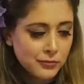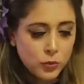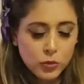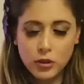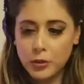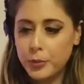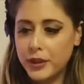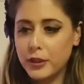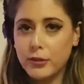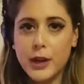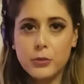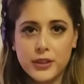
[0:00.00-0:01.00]
I'm gonna play
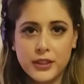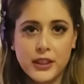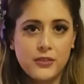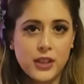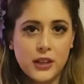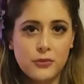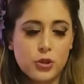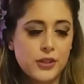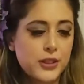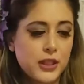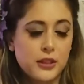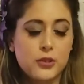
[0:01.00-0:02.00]
around with it even after
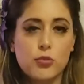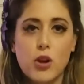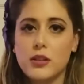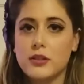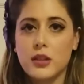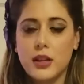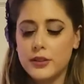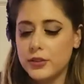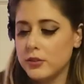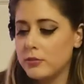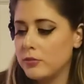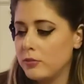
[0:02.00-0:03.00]
it's in this rocks
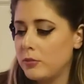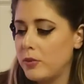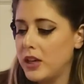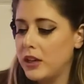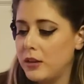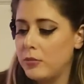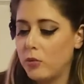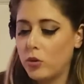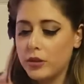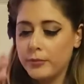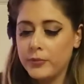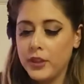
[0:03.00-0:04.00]
glass. May add more.